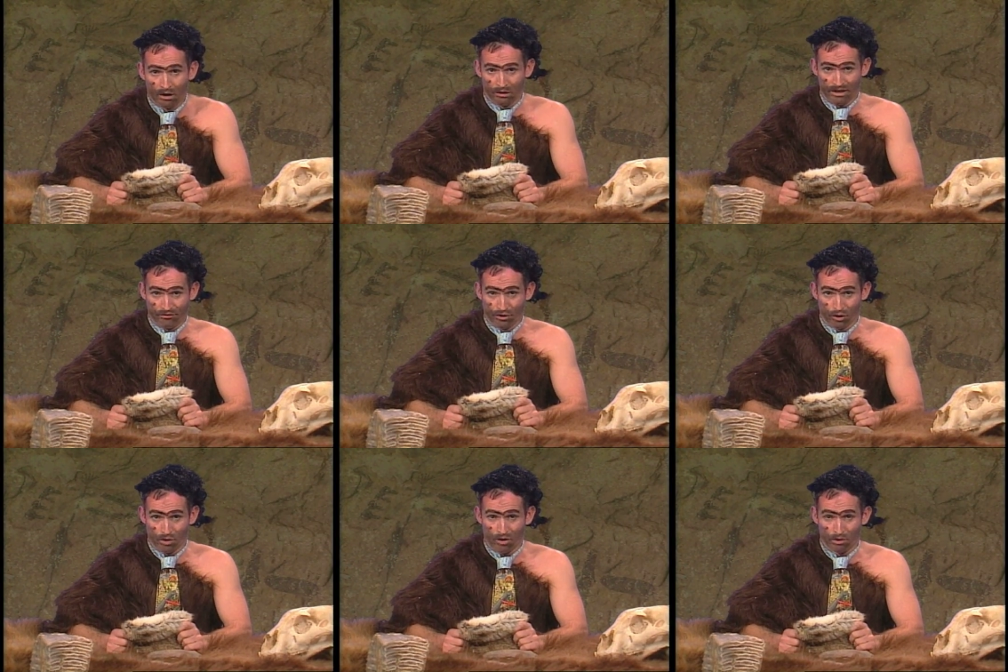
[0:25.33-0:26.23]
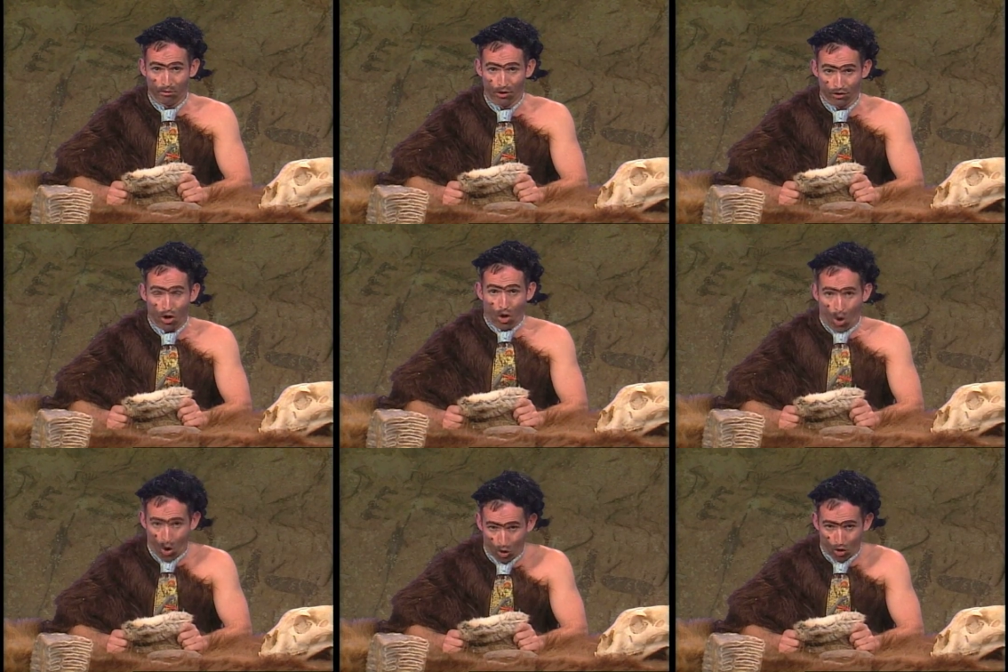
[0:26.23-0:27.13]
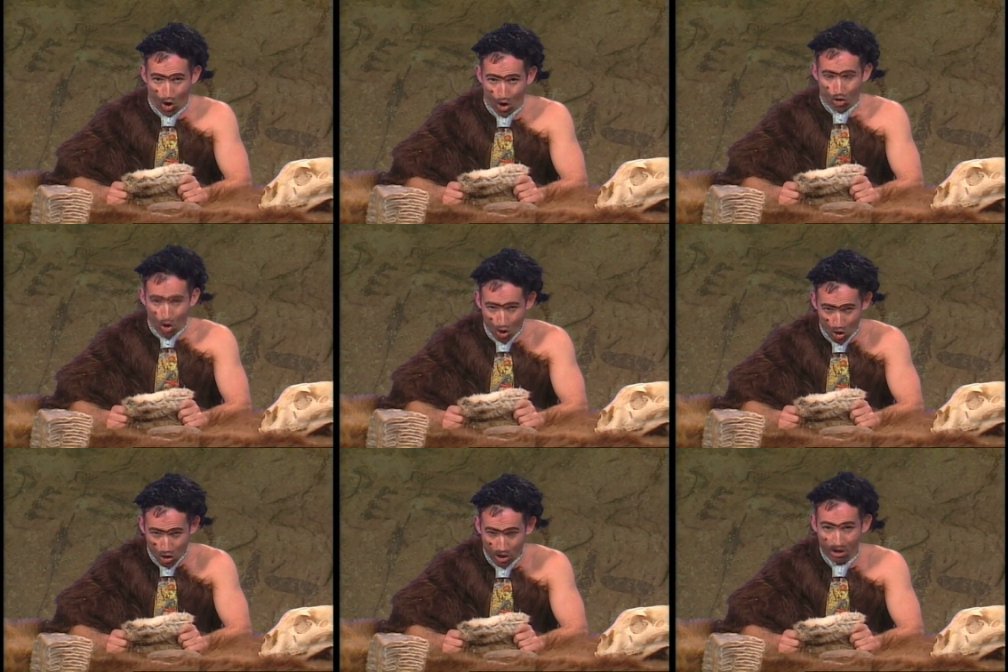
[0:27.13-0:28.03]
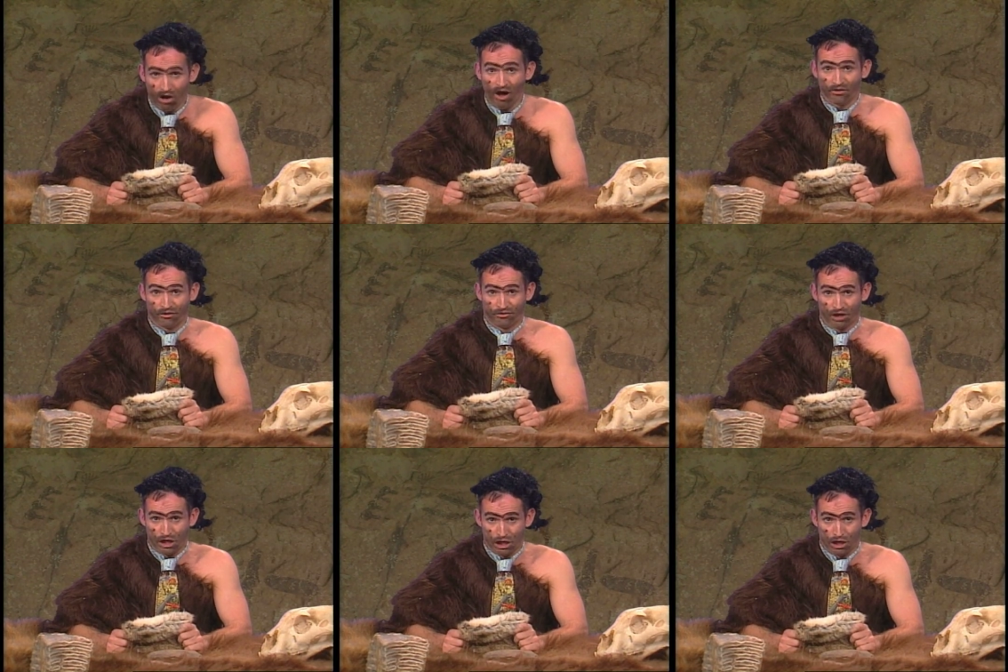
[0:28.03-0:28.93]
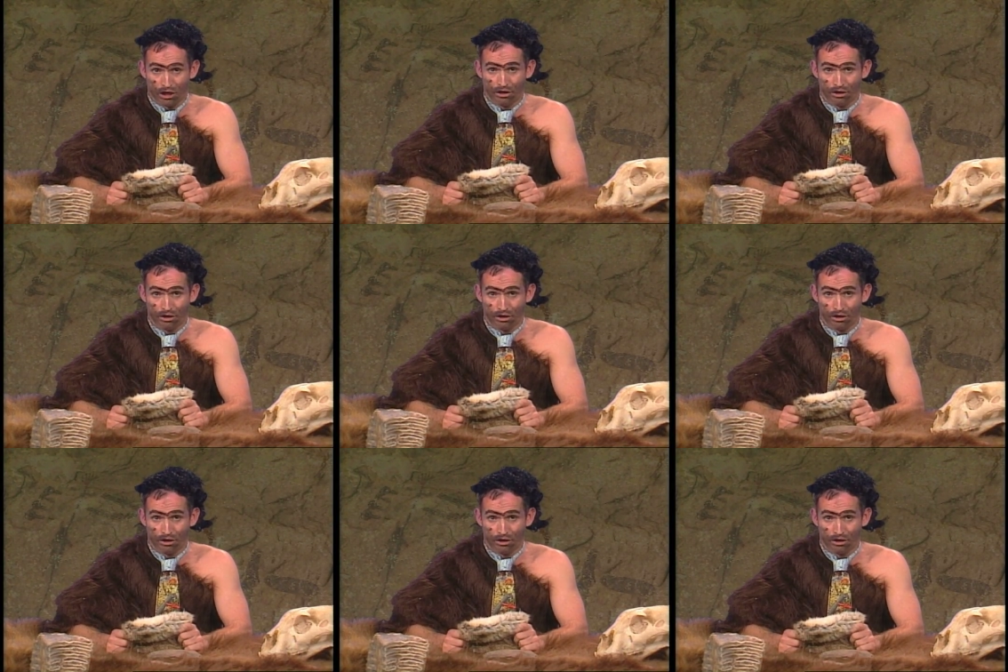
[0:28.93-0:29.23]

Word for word: Let's go to our reporter, Og Og Pool, on the scene.